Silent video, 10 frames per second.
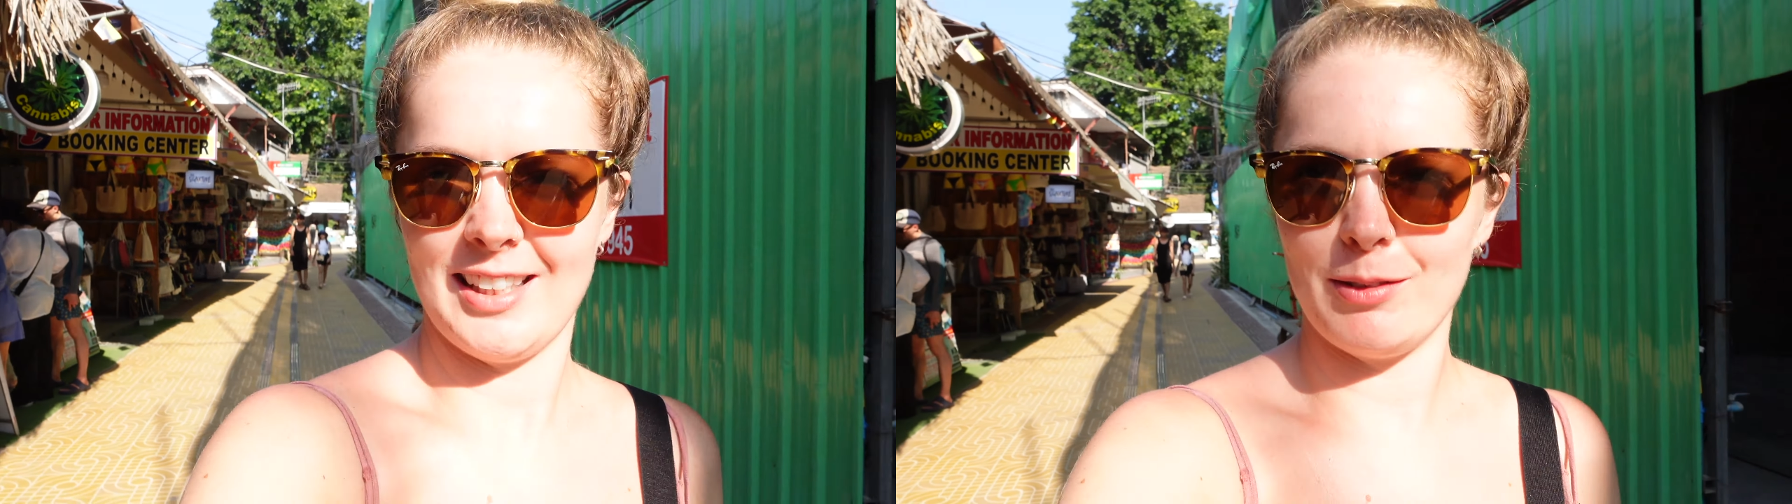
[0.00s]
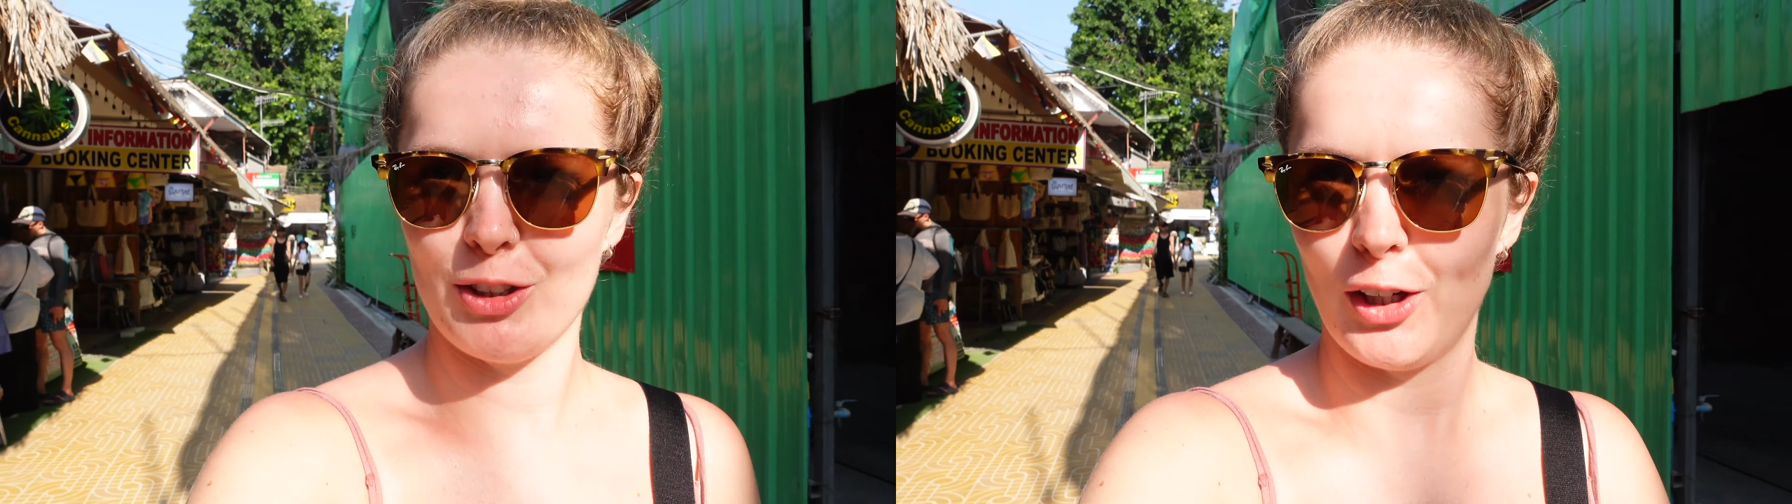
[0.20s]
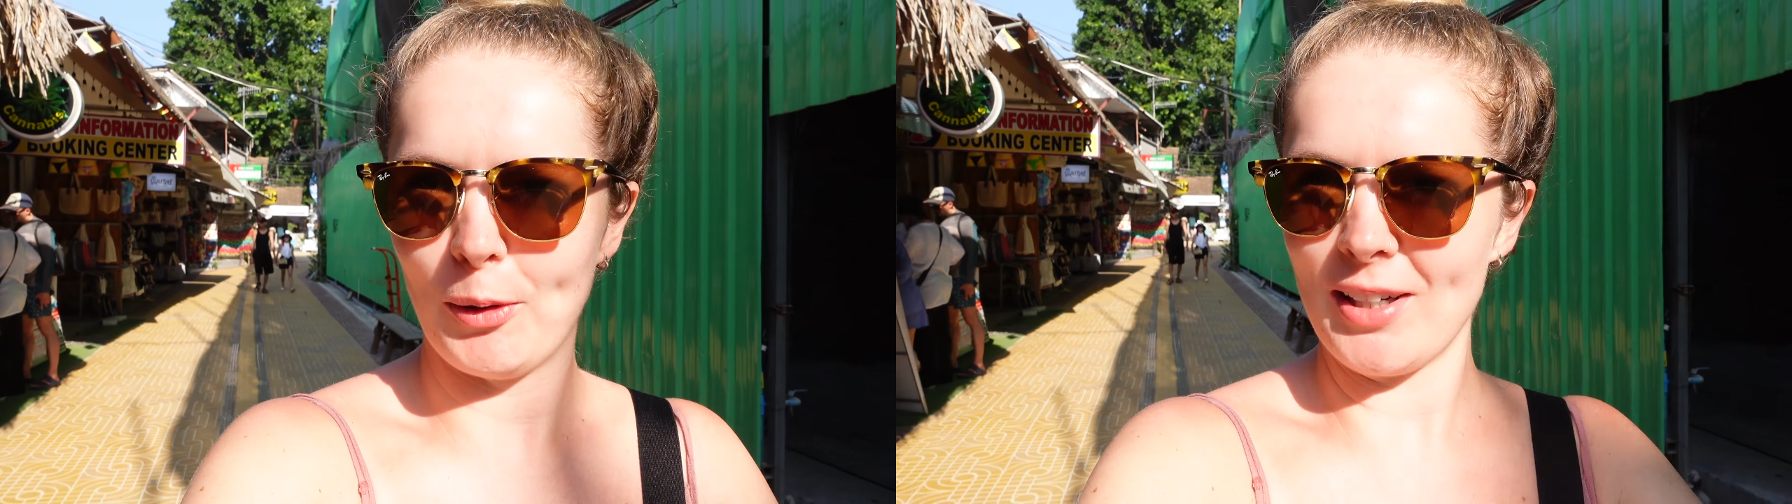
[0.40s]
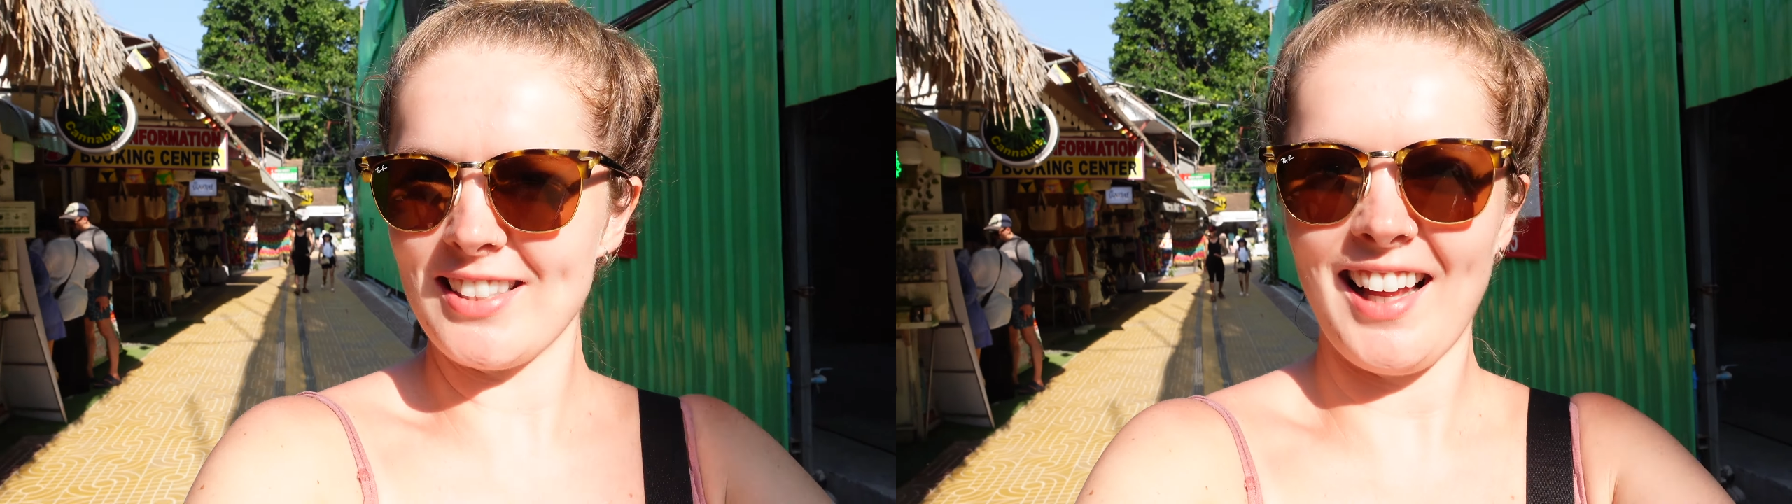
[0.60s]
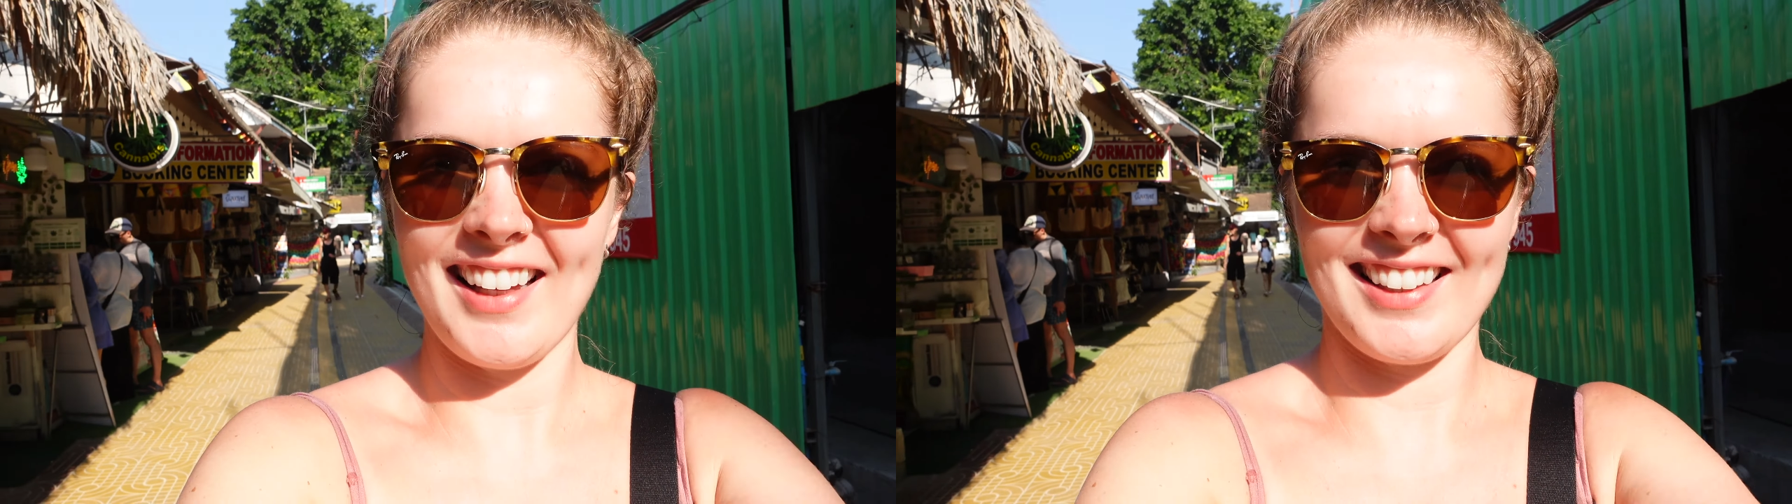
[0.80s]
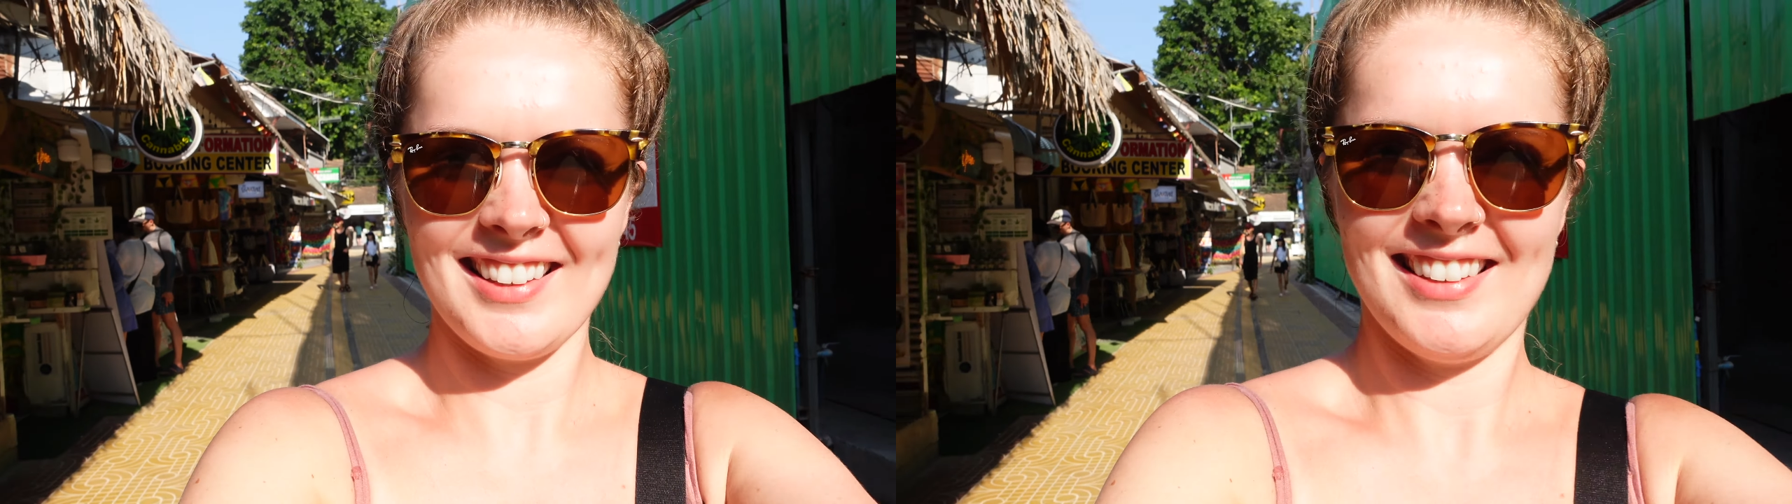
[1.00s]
and I'll show you what it's like.